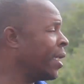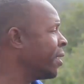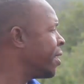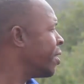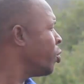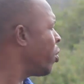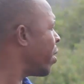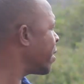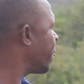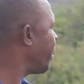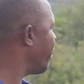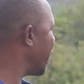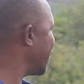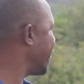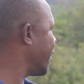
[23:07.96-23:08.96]
And your
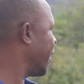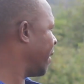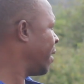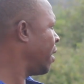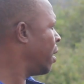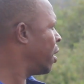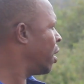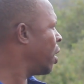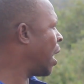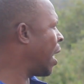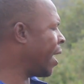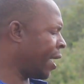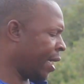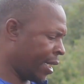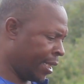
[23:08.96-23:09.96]
spacing
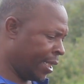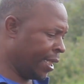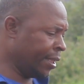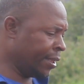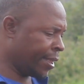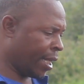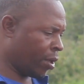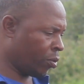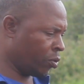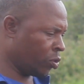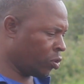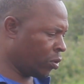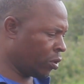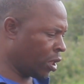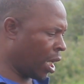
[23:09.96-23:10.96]
interrow
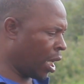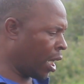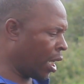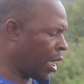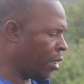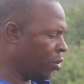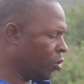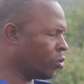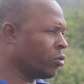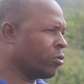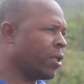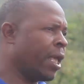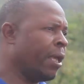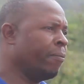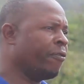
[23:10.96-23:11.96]
should you
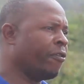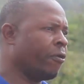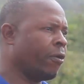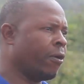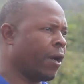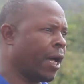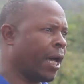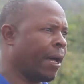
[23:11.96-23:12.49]
should aim for